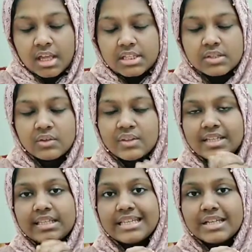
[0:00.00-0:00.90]
So
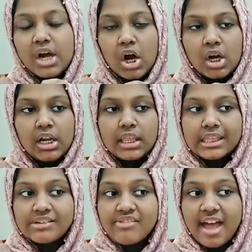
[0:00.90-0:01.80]
this is called
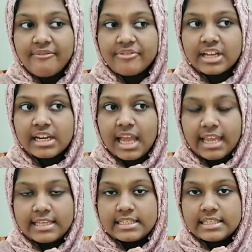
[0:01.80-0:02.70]
the traffic
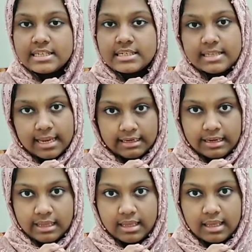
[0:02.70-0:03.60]
light
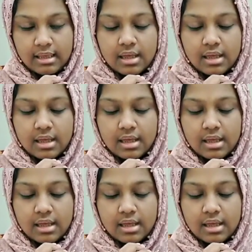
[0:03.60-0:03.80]
technique.